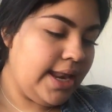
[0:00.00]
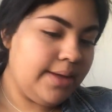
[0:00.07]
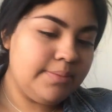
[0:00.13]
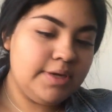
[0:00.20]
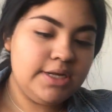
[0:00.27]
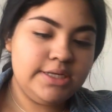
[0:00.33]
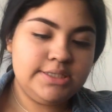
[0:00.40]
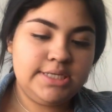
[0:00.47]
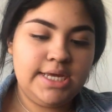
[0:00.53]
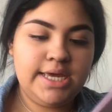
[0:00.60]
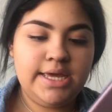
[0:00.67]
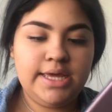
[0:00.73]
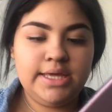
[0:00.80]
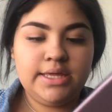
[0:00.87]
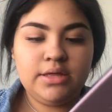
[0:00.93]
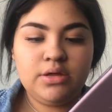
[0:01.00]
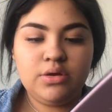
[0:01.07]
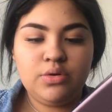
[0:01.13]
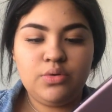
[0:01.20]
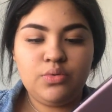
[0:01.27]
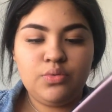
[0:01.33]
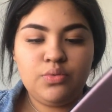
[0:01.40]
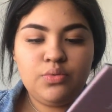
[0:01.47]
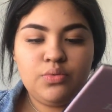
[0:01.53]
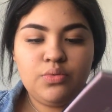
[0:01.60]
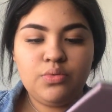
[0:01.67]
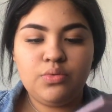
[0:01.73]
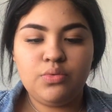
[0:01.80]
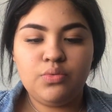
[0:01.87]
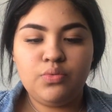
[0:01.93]
and I'm gonna take
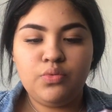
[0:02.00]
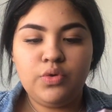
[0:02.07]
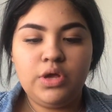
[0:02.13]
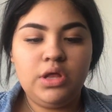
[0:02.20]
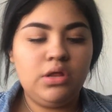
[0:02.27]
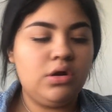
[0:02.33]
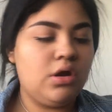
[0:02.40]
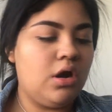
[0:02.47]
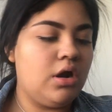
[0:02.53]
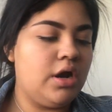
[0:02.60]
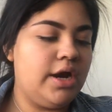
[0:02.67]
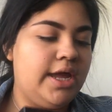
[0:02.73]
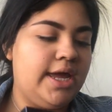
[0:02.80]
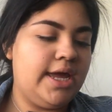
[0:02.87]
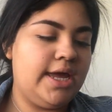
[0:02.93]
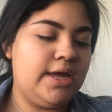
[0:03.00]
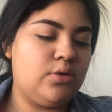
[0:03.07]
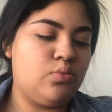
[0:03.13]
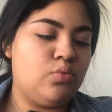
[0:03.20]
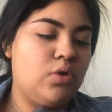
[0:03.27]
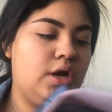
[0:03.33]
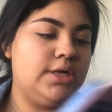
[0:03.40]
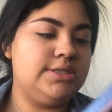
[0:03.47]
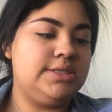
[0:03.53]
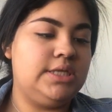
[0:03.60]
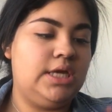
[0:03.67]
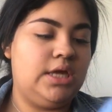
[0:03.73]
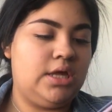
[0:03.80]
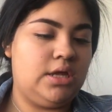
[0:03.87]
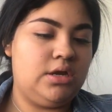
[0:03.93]
Real Guard and Raw
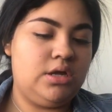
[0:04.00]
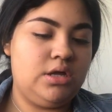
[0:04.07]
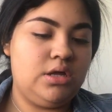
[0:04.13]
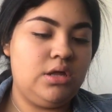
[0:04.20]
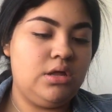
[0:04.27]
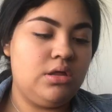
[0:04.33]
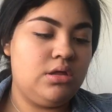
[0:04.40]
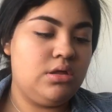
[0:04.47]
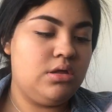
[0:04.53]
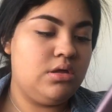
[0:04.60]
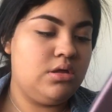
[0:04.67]
Sienna